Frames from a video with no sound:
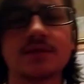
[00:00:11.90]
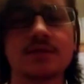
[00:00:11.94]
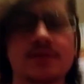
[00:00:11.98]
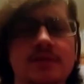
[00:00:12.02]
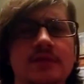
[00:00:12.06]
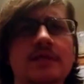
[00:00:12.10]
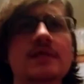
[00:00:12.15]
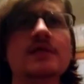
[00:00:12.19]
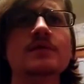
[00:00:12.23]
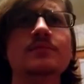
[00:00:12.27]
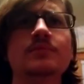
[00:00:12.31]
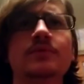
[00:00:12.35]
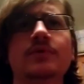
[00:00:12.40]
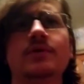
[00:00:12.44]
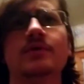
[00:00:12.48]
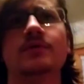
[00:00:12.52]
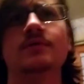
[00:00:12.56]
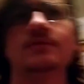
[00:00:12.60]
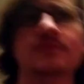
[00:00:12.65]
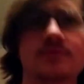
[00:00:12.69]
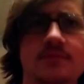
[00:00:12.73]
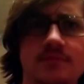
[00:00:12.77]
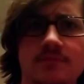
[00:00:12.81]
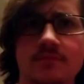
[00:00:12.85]
keep
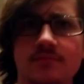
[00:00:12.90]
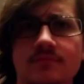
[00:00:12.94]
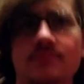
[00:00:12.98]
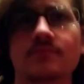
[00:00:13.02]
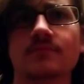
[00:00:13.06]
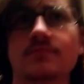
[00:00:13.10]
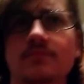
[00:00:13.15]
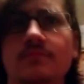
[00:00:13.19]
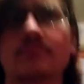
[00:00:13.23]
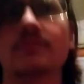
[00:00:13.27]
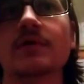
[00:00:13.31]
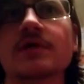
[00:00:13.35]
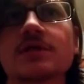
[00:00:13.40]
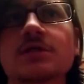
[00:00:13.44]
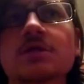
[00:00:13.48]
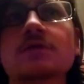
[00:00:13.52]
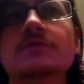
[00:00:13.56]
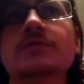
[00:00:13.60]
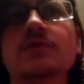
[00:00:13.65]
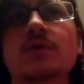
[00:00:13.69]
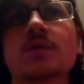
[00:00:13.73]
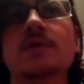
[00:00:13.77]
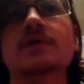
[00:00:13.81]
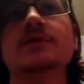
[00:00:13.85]

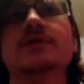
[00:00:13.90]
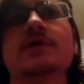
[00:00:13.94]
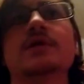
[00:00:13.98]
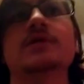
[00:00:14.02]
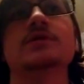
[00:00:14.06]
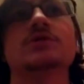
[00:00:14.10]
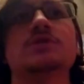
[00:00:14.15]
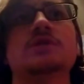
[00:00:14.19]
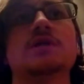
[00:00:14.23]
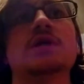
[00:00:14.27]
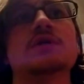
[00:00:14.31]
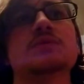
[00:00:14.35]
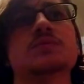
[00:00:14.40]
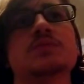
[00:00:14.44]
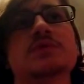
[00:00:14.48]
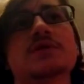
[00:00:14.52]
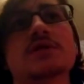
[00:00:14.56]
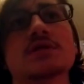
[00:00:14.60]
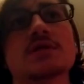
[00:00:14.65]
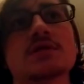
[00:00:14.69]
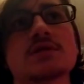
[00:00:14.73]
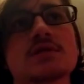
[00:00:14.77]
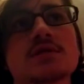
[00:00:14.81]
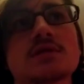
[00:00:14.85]
myself going down a track
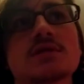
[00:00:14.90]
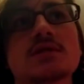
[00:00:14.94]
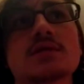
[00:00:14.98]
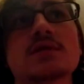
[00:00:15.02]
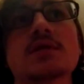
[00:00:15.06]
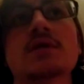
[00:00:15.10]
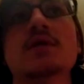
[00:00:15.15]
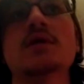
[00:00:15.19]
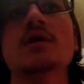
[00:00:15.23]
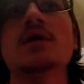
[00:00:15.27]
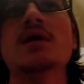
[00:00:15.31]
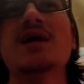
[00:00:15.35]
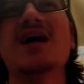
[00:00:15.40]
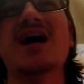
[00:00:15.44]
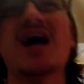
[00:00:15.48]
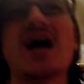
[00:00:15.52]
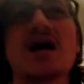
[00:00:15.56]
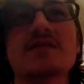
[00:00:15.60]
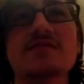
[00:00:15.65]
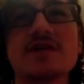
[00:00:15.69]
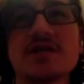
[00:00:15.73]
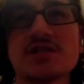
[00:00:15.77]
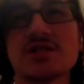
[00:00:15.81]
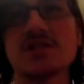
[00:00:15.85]
because
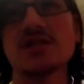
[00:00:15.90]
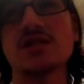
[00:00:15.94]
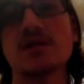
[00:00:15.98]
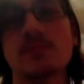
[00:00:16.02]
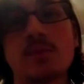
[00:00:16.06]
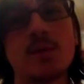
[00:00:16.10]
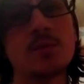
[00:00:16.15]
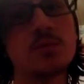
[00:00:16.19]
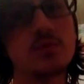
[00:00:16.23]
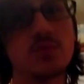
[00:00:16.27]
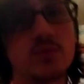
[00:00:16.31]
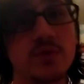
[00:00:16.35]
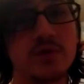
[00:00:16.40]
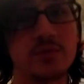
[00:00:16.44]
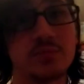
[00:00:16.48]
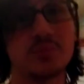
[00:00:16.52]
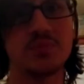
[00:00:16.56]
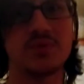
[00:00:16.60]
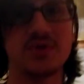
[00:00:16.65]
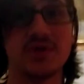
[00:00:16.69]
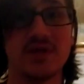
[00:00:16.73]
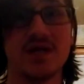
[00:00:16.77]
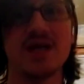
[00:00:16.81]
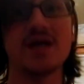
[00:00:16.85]
I've actually come up with a
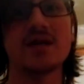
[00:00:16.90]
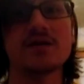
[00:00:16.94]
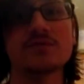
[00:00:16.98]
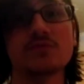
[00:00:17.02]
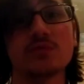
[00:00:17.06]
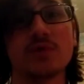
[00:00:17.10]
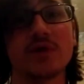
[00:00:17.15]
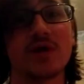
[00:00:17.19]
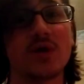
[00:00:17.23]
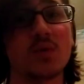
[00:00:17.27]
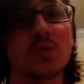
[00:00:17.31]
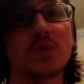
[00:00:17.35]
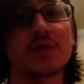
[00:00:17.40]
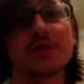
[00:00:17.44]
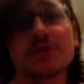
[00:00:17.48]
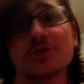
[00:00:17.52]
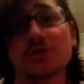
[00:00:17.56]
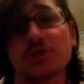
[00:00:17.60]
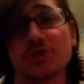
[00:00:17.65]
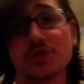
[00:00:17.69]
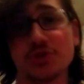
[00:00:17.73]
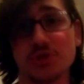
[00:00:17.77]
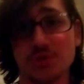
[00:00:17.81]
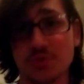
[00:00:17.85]
plan of what I want to
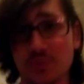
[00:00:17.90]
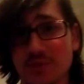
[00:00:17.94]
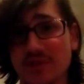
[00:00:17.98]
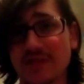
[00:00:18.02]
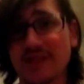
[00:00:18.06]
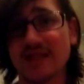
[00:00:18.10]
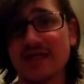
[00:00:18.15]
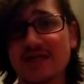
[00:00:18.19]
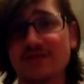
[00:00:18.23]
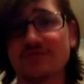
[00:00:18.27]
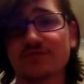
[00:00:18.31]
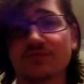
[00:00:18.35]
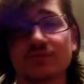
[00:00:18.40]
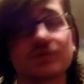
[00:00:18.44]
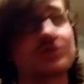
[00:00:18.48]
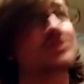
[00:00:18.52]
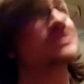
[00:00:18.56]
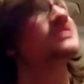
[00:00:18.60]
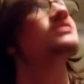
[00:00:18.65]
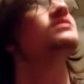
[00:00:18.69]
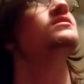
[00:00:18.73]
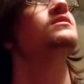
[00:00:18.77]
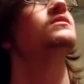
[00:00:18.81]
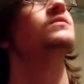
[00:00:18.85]
do in life,
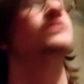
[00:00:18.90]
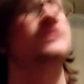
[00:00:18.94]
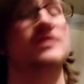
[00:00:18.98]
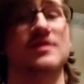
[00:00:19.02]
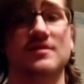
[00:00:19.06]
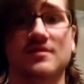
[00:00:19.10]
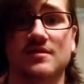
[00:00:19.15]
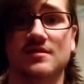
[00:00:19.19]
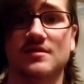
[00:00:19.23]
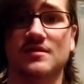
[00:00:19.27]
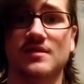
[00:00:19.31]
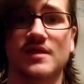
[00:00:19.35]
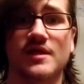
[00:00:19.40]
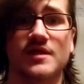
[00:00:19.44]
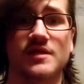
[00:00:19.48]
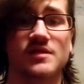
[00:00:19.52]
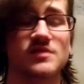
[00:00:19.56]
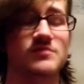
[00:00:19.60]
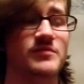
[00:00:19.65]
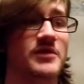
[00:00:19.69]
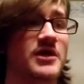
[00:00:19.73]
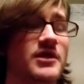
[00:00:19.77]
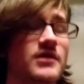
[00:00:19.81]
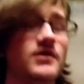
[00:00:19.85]
which, okay, this lighting's
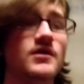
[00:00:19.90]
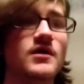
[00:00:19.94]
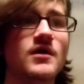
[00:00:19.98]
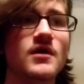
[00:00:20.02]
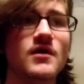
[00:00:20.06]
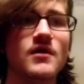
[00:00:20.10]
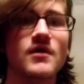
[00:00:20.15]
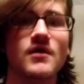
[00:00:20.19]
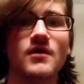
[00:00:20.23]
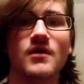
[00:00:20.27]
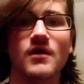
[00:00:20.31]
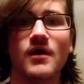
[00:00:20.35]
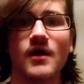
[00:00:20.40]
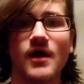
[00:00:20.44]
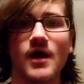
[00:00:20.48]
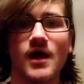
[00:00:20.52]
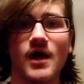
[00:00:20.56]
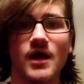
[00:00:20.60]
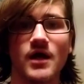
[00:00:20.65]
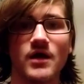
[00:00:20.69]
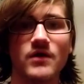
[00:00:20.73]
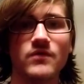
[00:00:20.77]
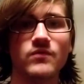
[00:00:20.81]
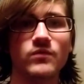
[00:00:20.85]
bad.
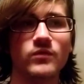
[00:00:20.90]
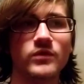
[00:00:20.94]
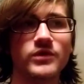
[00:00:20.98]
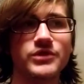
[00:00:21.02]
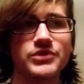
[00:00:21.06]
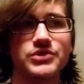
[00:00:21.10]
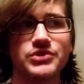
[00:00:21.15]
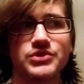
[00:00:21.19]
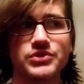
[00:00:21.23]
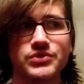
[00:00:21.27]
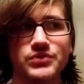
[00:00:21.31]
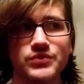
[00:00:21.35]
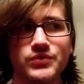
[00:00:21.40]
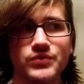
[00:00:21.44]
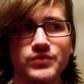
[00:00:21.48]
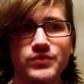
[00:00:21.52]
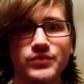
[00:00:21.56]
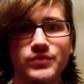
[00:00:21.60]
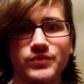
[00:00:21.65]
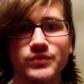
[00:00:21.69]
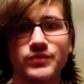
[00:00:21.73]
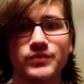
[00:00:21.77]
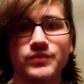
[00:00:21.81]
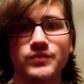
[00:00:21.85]
I want
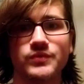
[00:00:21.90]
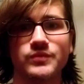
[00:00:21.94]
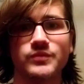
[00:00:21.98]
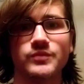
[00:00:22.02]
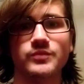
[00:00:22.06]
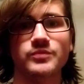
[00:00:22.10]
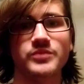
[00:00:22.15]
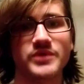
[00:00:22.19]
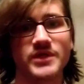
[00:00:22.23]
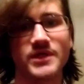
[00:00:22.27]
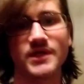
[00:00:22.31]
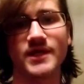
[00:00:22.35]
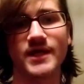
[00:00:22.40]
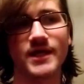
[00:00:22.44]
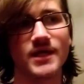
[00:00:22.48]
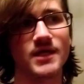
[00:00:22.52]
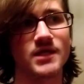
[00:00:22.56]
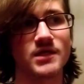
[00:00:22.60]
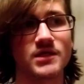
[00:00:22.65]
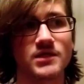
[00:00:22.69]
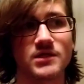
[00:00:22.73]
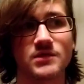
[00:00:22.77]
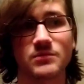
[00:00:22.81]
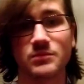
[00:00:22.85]
to be
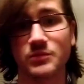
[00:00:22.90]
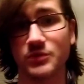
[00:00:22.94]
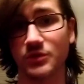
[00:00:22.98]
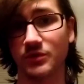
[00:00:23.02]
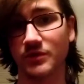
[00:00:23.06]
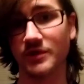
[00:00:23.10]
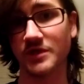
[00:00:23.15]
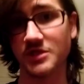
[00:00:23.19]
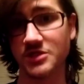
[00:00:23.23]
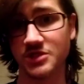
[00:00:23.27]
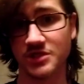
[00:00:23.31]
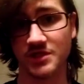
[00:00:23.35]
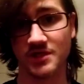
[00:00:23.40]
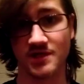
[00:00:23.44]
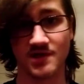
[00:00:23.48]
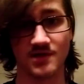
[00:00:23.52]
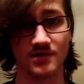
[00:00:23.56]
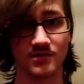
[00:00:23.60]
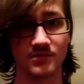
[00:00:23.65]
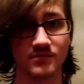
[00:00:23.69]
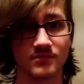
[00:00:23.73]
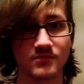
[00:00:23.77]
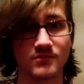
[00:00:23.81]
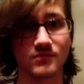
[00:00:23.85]
a computer
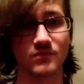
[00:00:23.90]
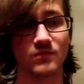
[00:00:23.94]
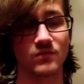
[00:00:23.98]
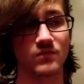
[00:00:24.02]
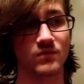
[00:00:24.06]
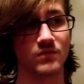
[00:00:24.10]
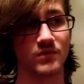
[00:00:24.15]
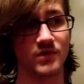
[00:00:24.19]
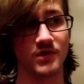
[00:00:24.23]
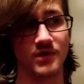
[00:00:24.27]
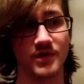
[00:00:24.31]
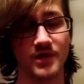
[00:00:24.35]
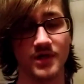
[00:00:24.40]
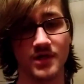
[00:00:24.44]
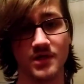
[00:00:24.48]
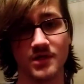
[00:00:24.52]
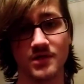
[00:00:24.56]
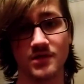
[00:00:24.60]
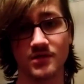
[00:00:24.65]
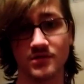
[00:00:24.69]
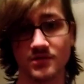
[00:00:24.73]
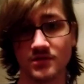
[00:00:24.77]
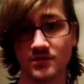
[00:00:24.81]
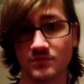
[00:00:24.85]
engineer or a
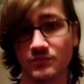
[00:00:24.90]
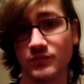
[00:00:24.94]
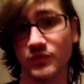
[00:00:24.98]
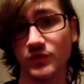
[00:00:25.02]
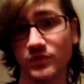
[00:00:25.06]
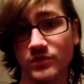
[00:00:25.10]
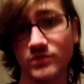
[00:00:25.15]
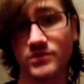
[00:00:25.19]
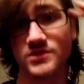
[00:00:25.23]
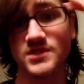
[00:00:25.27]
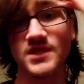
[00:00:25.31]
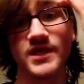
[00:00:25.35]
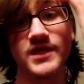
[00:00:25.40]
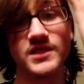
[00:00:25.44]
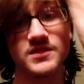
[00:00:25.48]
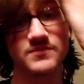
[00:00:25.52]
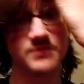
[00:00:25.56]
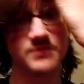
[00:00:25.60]
computer science